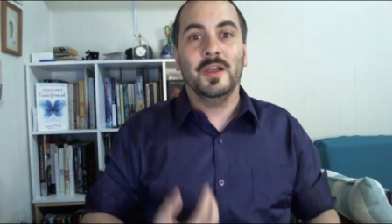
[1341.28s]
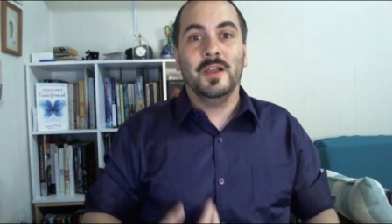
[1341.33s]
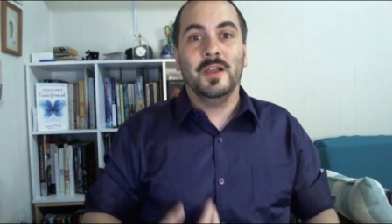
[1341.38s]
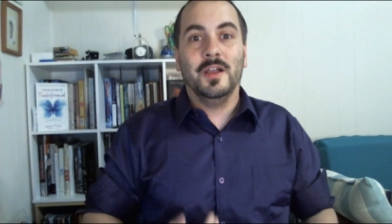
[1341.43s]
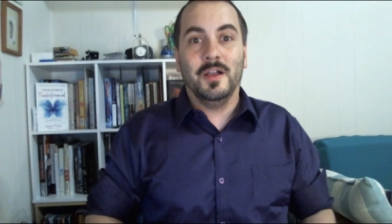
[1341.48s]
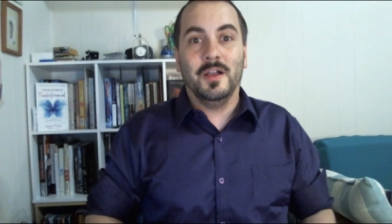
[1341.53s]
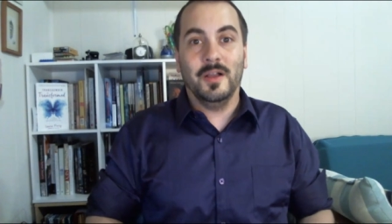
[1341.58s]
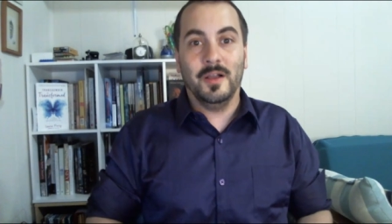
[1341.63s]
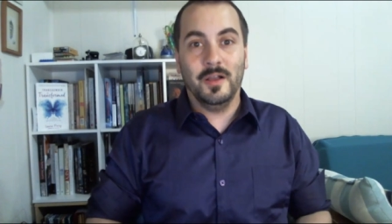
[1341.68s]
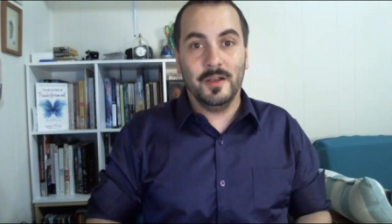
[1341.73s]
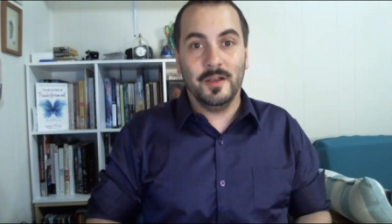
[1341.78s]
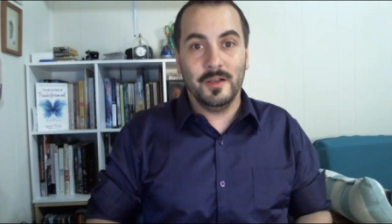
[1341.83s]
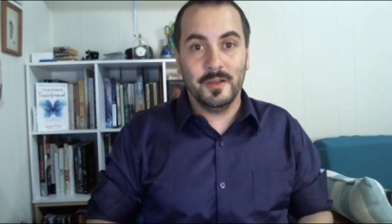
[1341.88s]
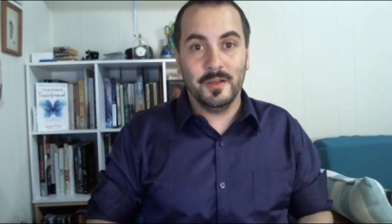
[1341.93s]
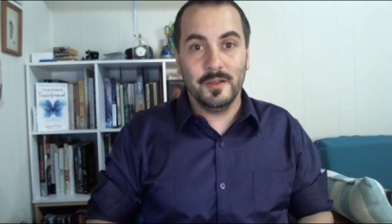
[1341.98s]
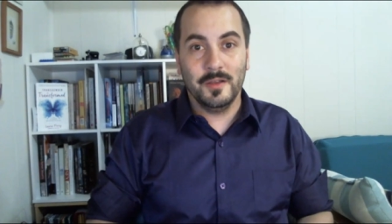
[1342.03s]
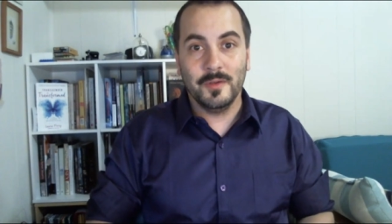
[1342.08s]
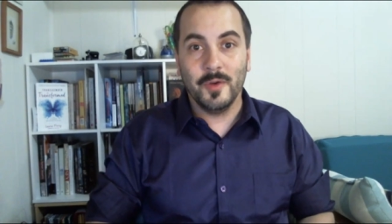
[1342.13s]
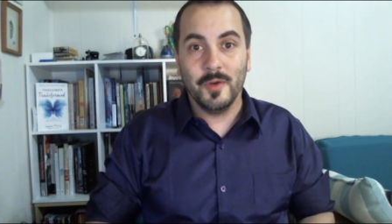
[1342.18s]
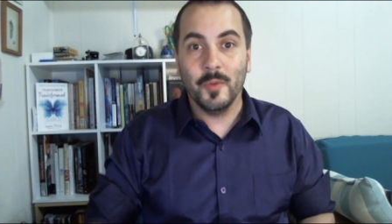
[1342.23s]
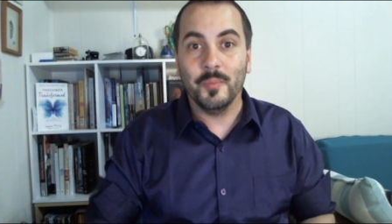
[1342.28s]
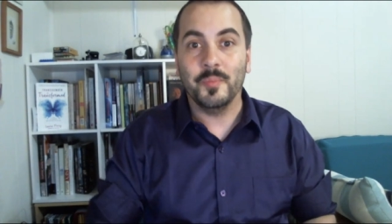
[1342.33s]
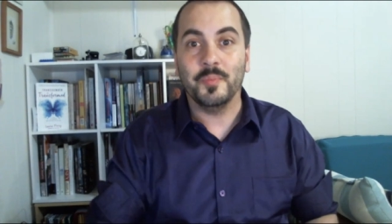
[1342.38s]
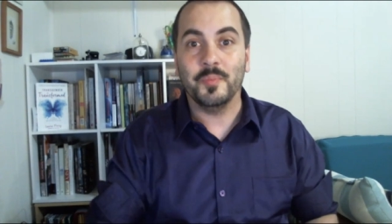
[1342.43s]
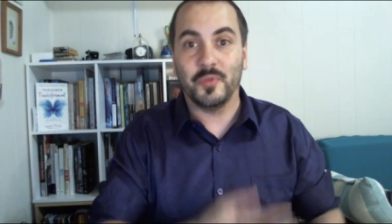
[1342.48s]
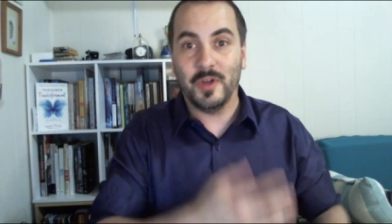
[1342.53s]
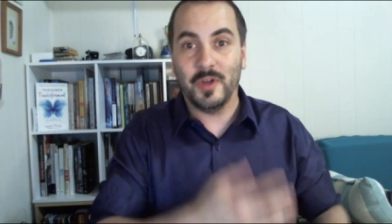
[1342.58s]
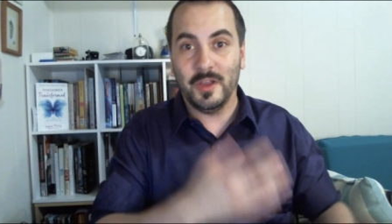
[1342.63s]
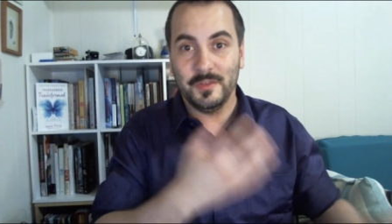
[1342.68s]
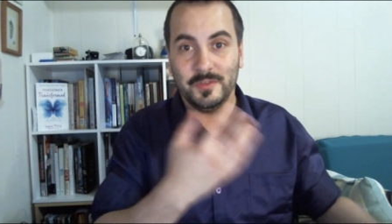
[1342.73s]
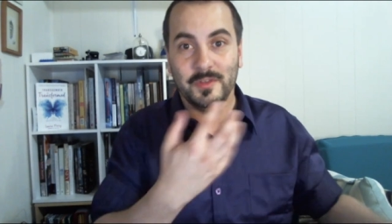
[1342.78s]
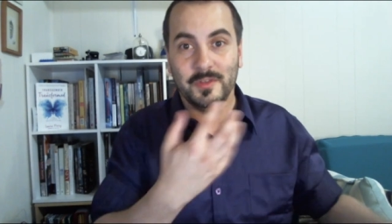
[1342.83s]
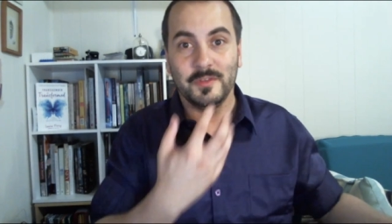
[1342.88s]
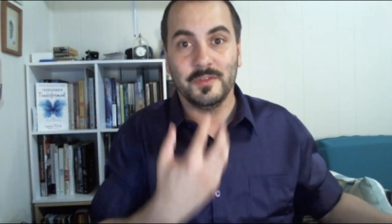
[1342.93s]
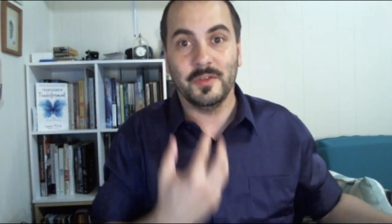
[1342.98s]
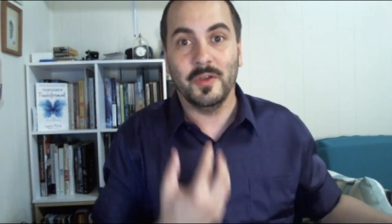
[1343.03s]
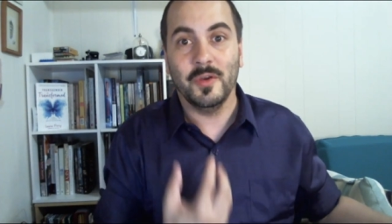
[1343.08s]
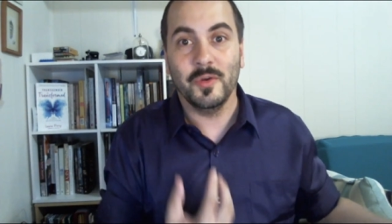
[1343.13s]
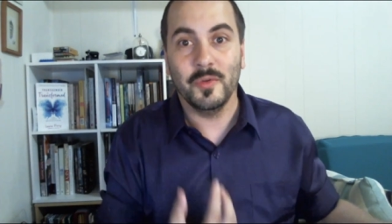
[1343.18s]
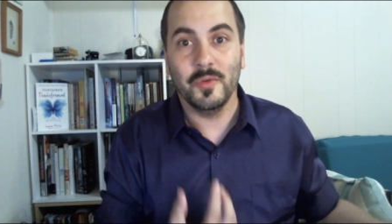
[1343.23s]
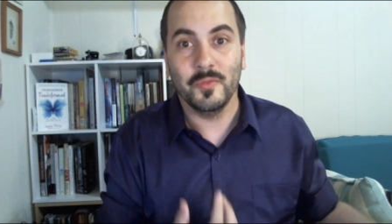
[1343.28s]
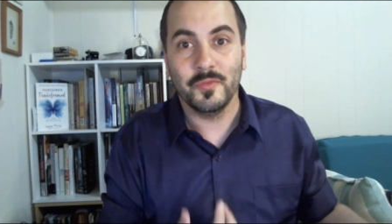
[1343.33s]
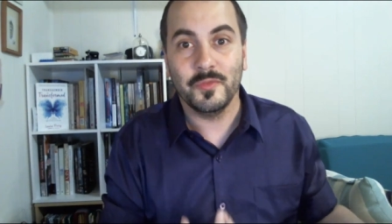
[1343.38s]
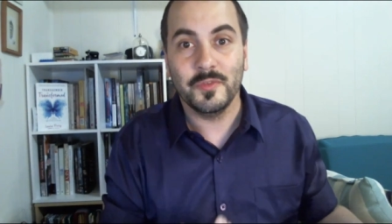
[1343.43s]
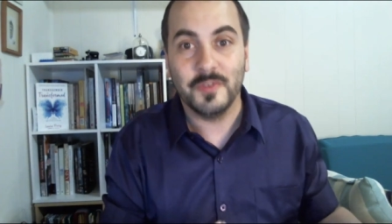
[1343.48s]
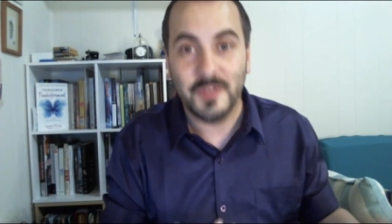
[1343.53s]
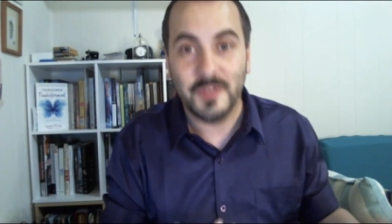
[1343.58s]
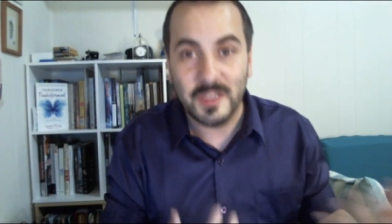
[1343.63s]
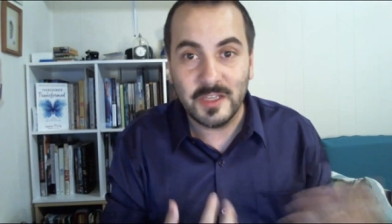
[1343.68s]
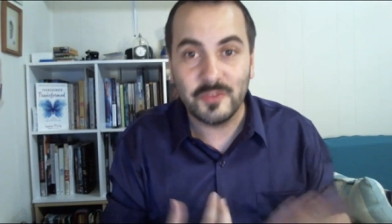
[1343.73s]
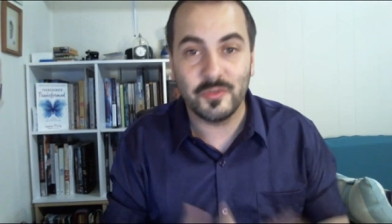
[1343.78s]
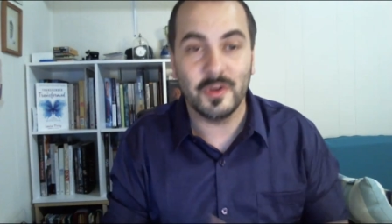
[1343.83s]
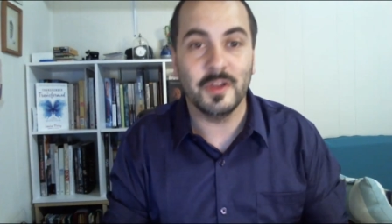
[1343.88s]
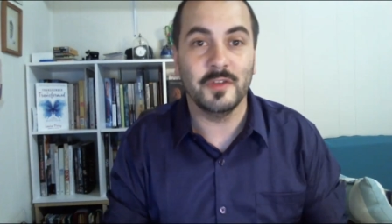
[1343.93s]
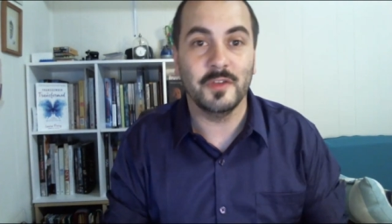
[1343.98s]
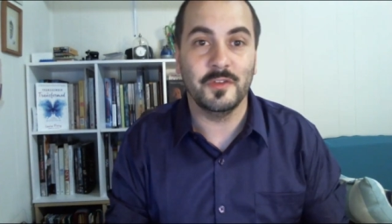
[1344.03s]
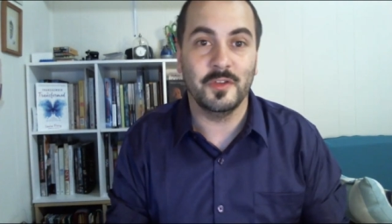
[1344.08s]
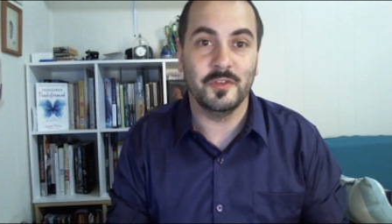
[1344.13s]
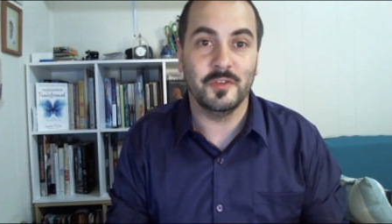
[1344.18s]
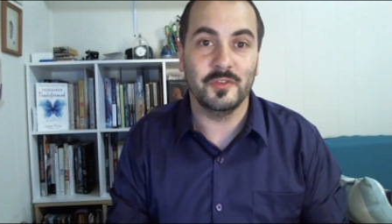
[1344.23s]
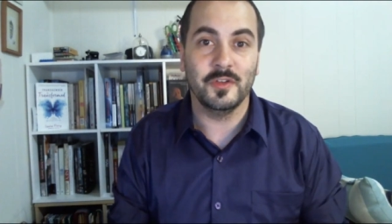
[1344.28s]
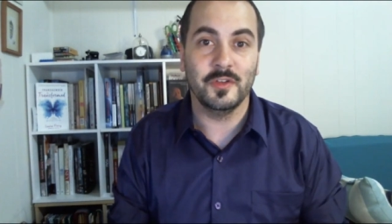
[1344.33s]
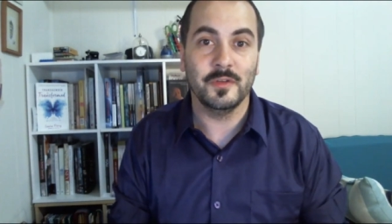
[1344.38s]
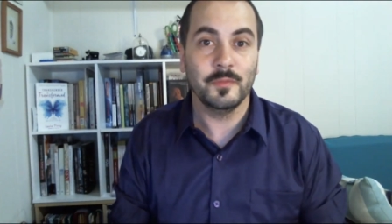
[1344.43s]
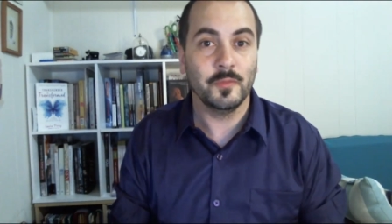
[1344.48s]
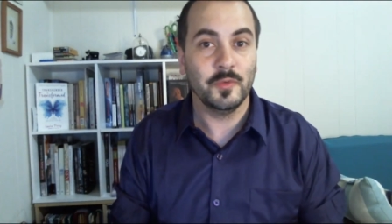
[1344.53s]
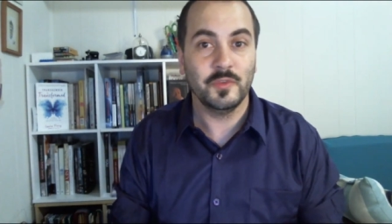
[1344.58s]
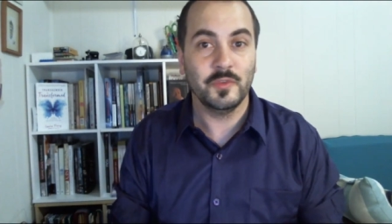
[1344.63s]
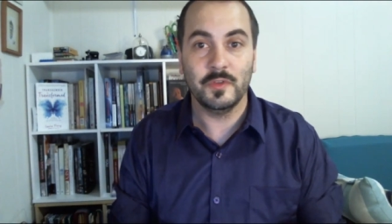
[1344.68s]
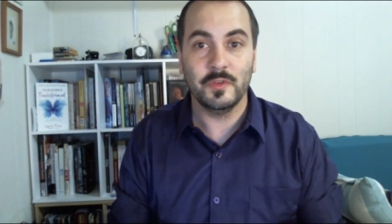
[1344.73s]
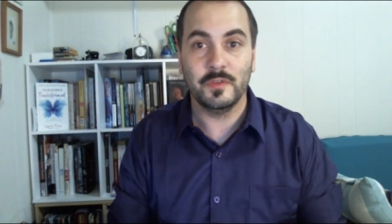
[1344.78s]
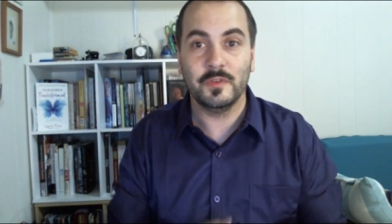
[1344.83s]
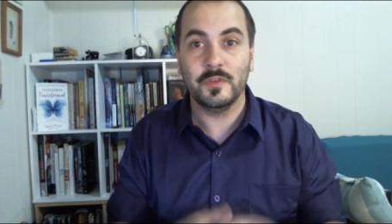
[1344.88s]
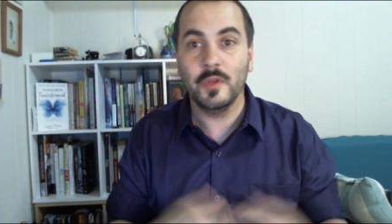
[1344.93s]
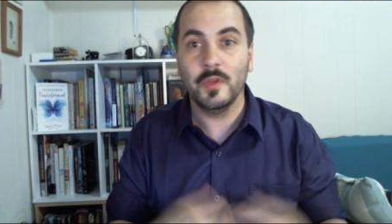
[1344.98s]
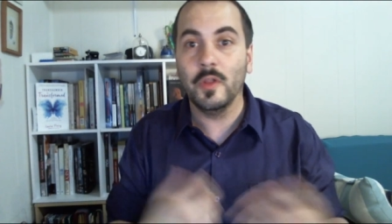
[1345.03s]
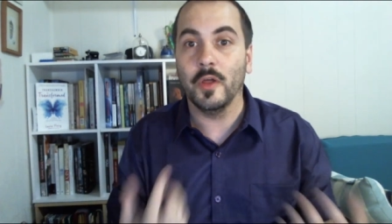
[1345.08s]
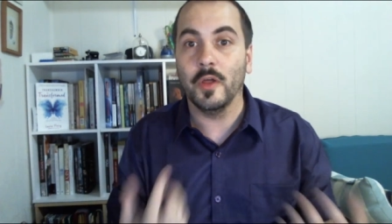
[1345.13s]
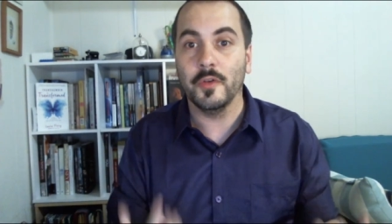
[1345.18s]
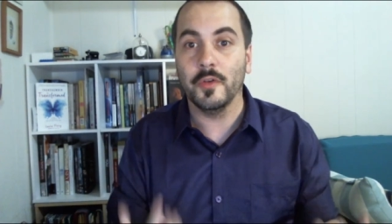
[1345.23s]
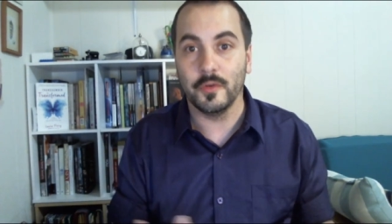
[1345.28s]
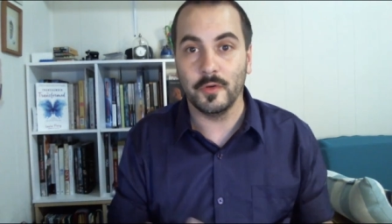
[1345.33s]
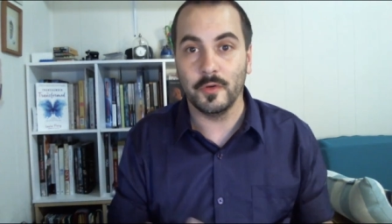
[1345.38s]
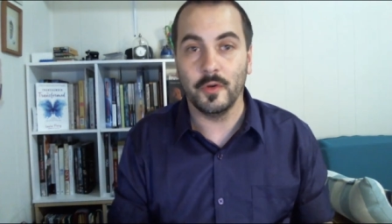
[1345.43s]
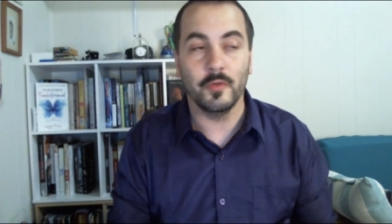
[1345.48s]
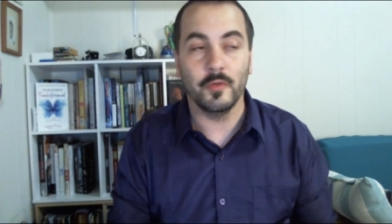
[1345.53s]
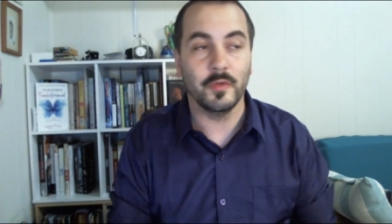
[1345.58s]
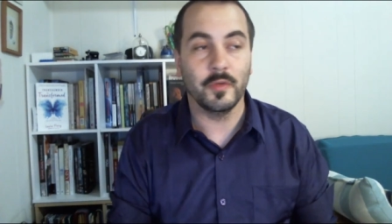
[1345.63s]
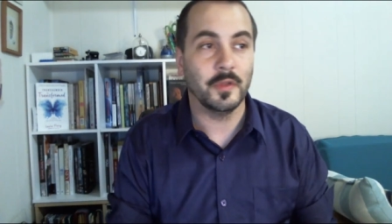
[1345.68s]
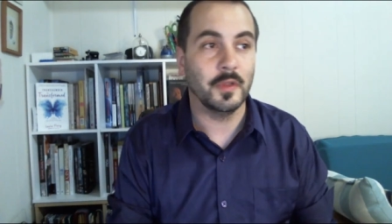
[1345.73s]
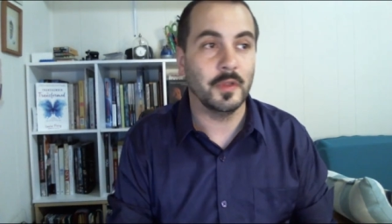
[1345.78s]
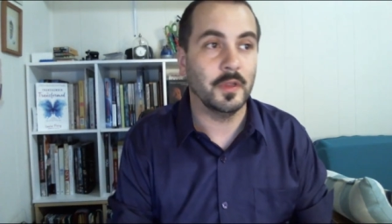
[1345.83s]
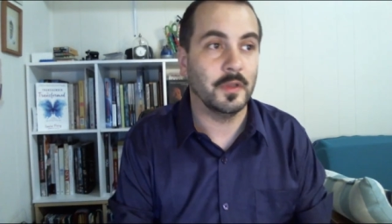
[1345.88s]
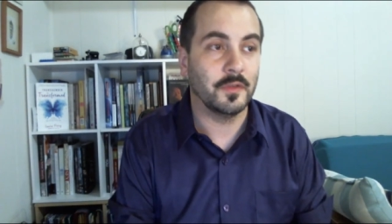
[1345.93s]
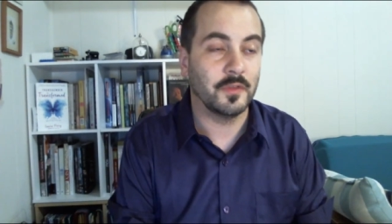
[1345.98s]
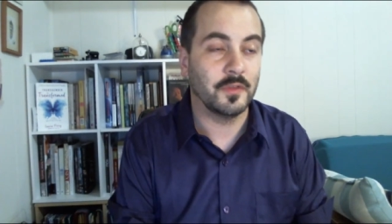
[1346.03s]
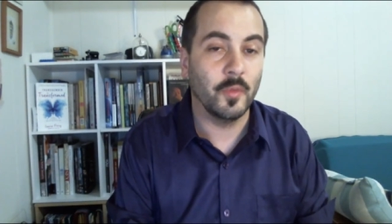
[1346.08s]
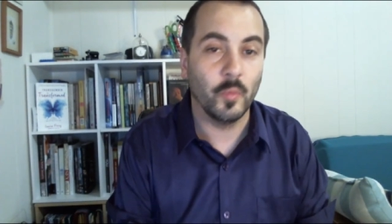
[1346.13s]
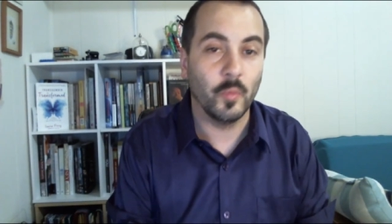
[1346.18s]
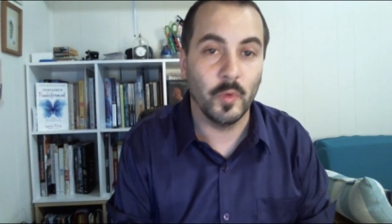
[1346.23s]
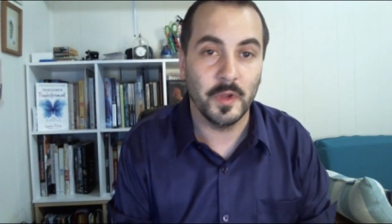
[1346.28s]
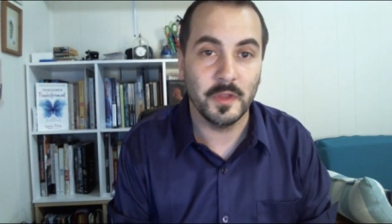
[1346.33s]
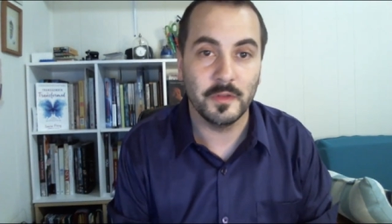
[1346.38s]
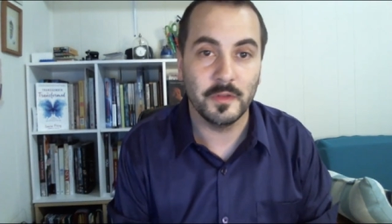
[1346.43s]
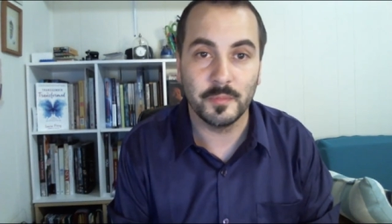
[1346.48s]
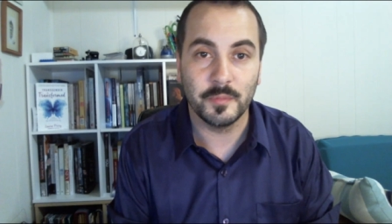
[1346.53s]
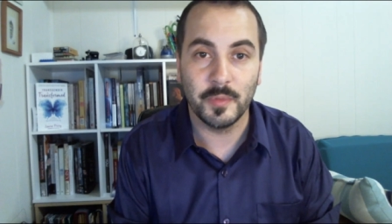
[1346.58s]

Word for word: uh, a process of detransition, which is still undergoing in some ways.